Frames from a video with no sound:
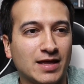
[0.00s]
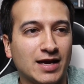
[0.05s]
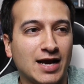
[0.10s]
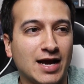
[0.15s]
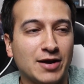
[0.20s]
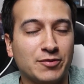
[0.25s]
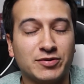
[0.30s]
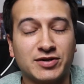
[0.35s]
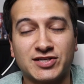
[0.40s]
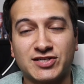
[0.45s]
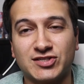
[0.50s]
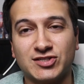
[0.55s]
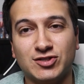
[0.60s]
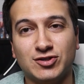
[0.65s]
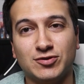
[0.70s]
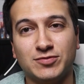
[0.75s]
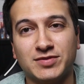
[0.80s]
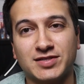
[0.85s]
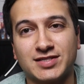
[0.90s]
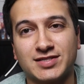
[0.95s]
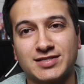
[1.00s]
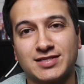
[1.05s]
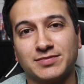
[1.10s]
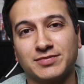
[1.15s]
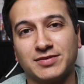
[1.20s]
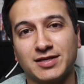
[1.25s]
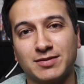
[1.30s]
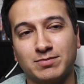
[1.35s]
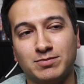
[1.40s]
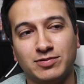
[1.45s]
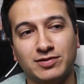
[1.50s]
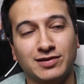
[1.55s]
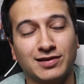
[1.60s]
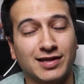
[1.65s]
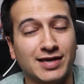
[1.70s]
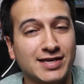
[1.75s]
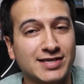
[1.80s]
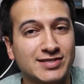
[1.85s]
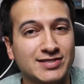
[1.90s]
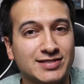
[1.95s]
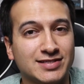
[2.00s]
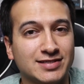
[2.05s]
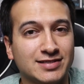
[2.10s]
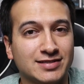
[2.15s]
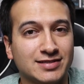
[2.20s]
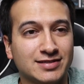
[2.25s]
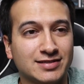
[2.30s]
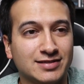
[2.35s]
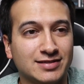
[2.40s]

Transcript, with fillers: I would assume this is something placed